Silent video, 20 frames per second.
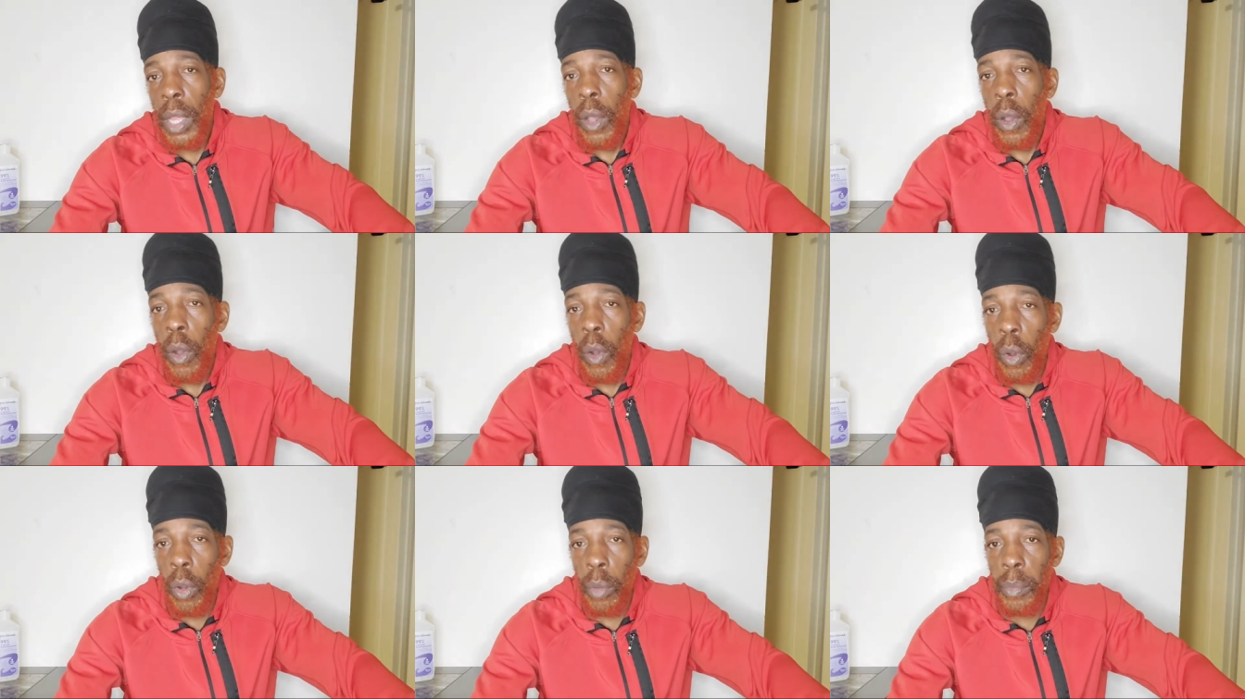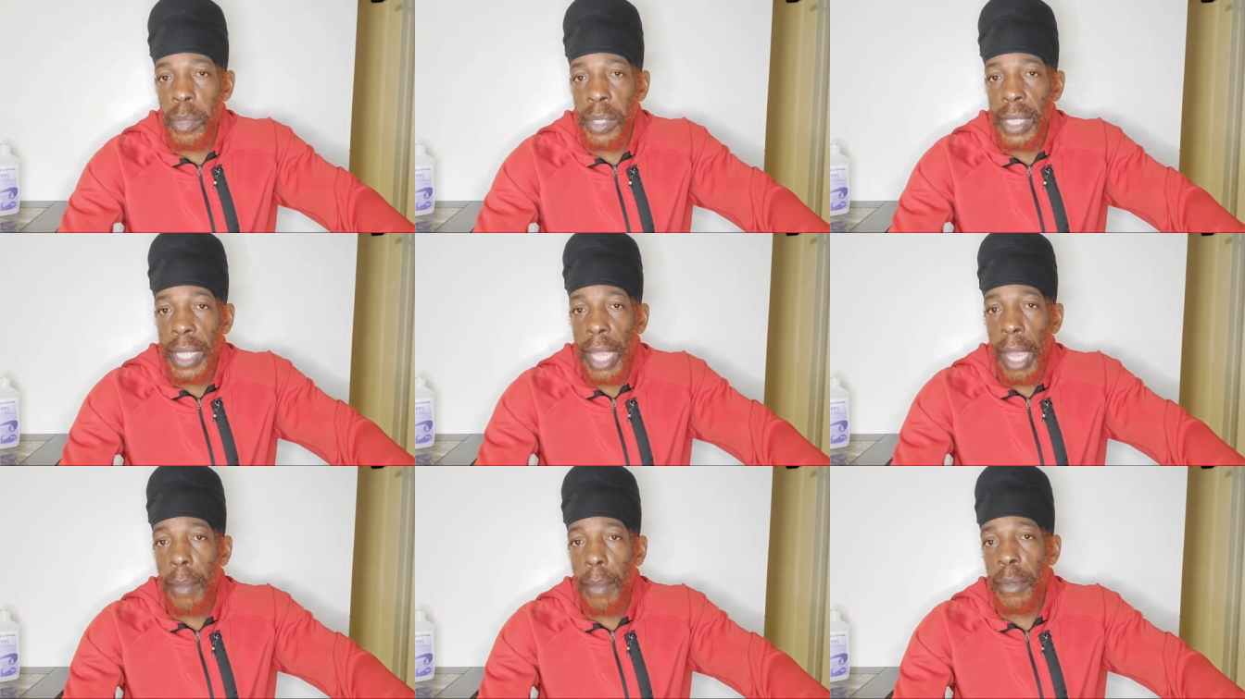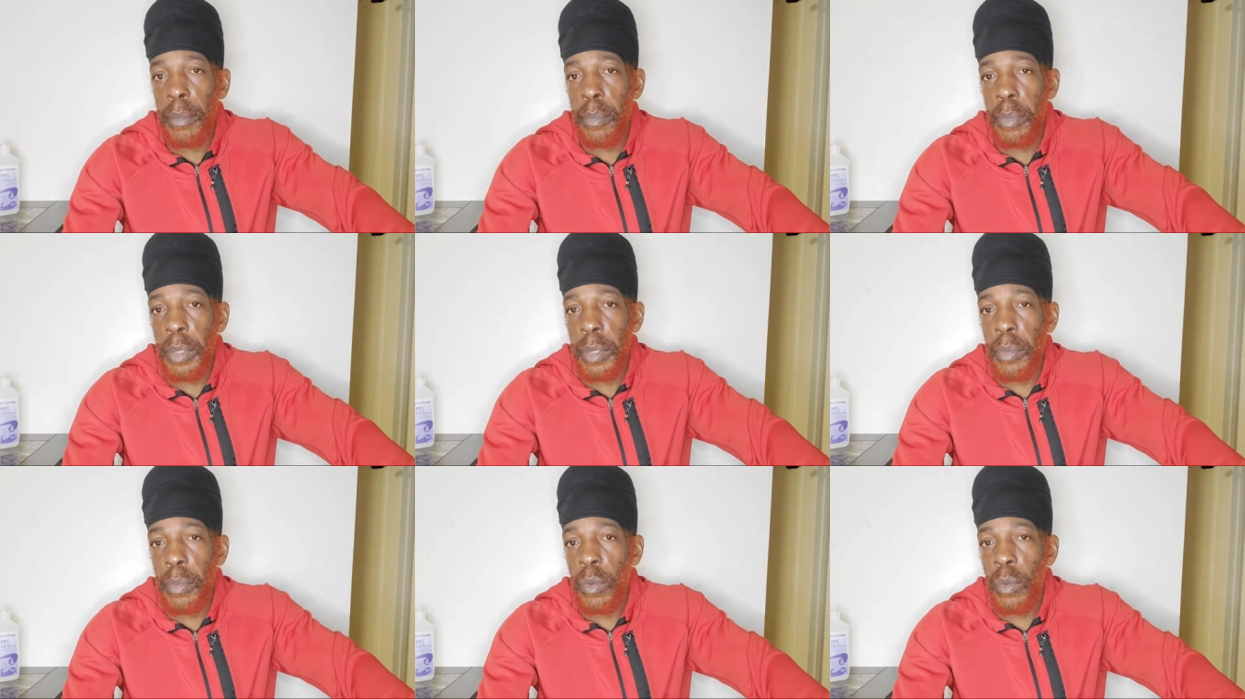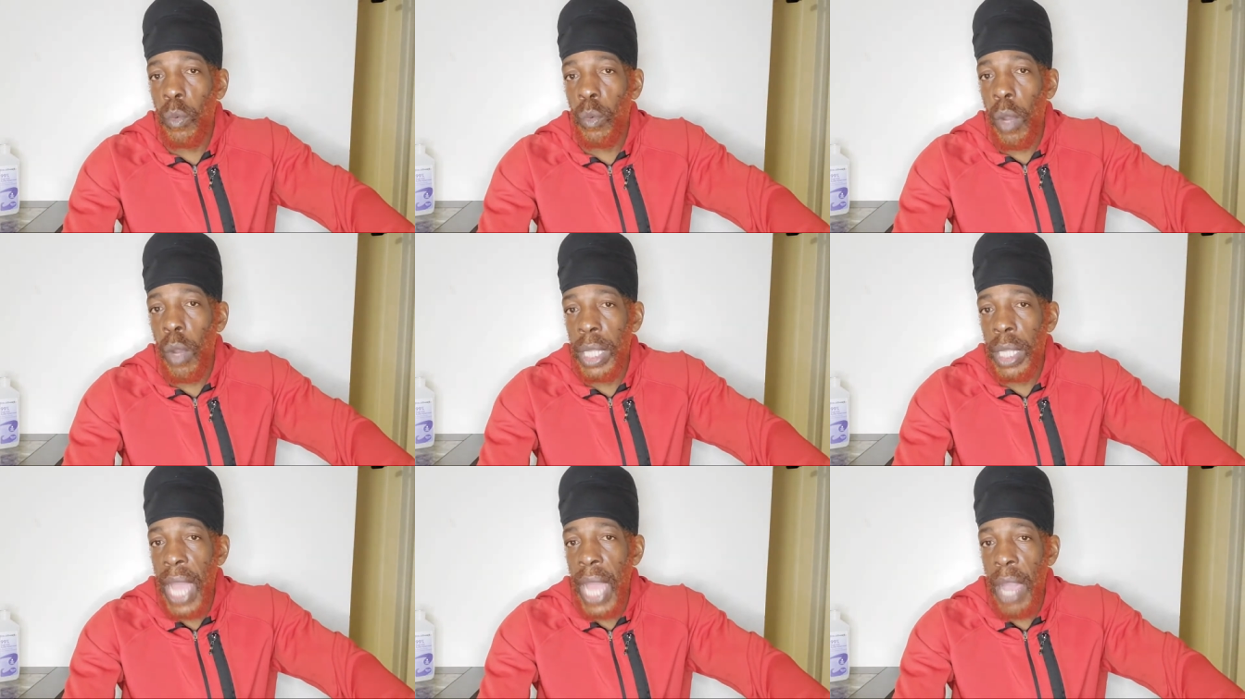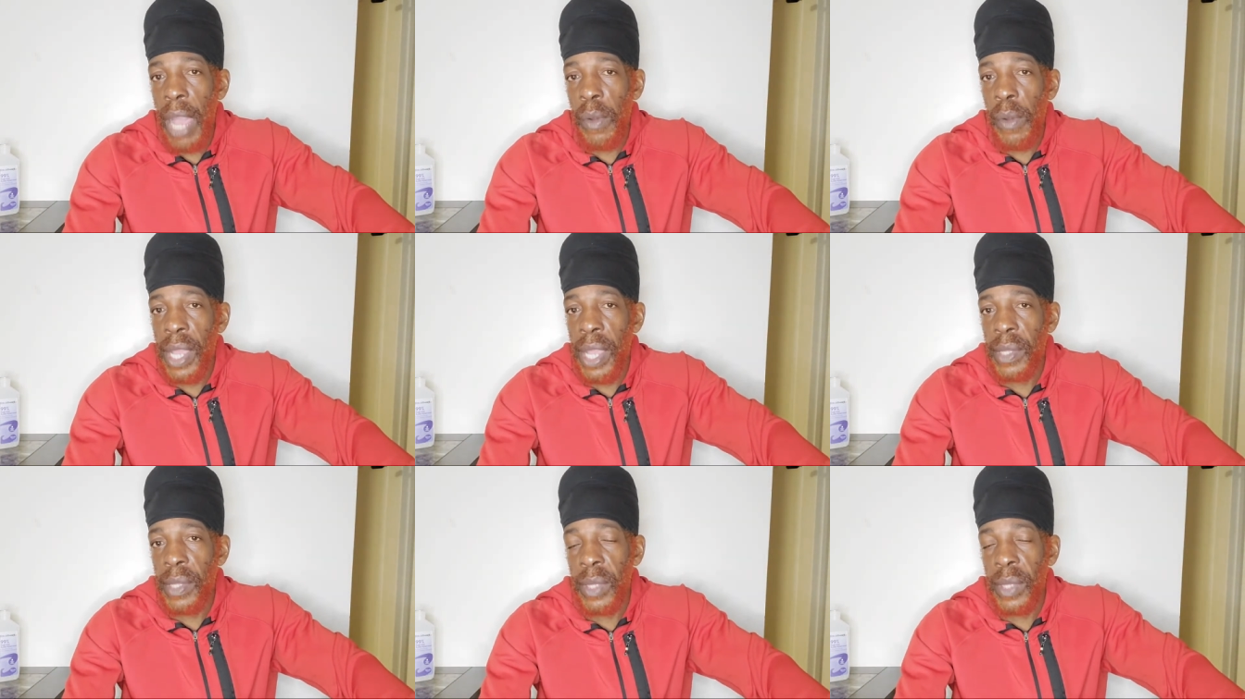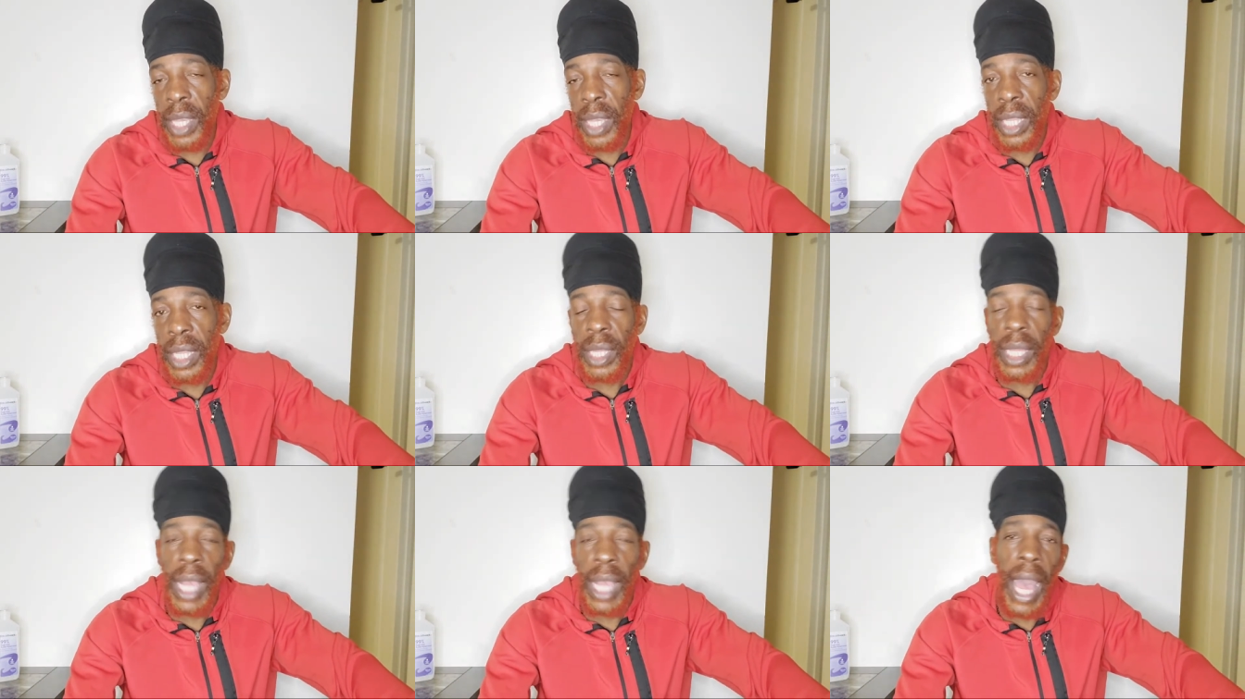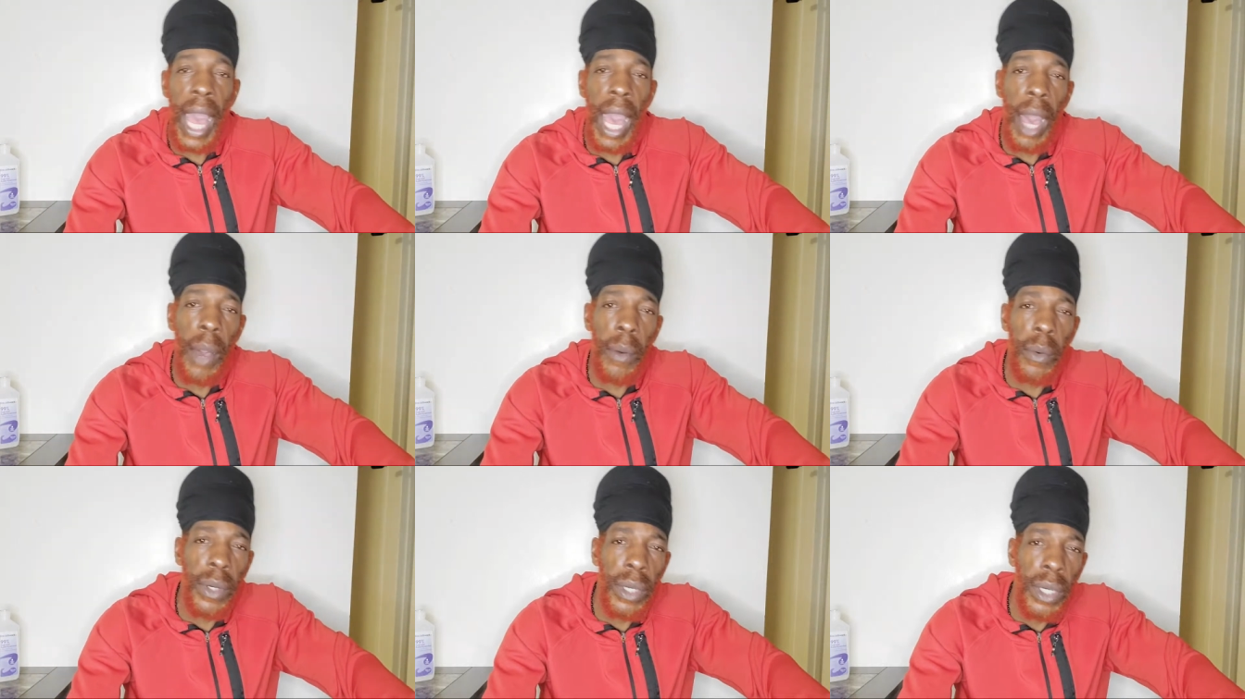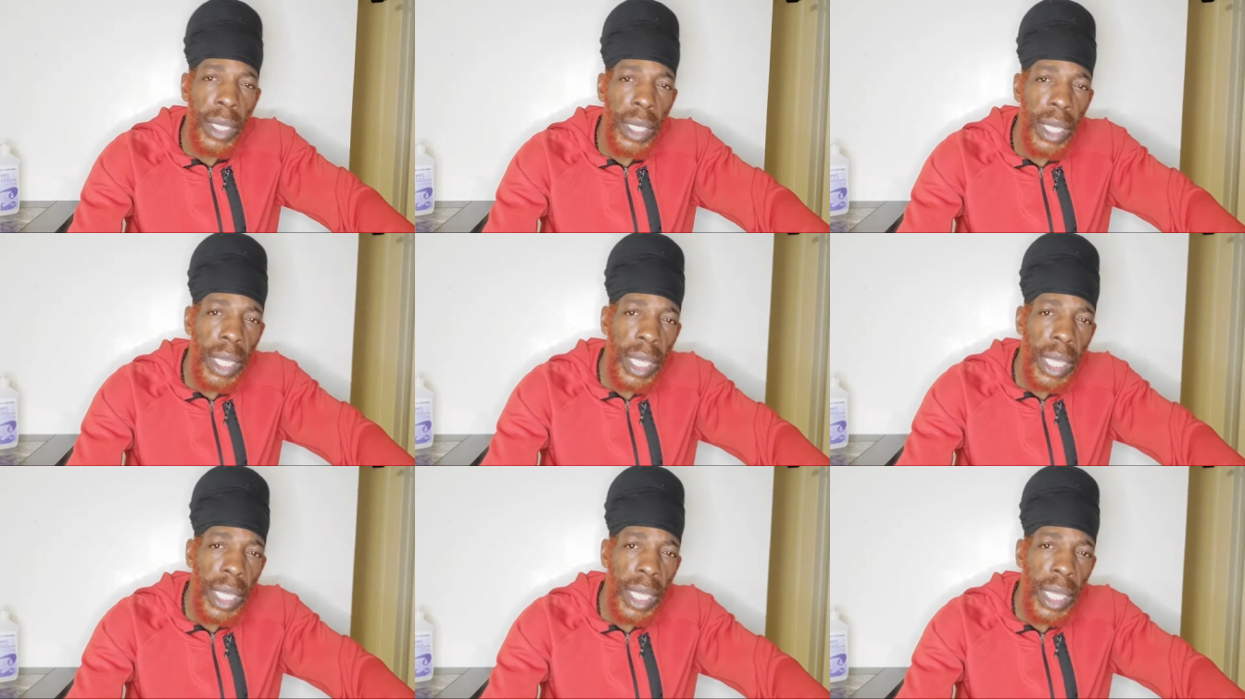All be type of people. 1 hour, I said, is an hour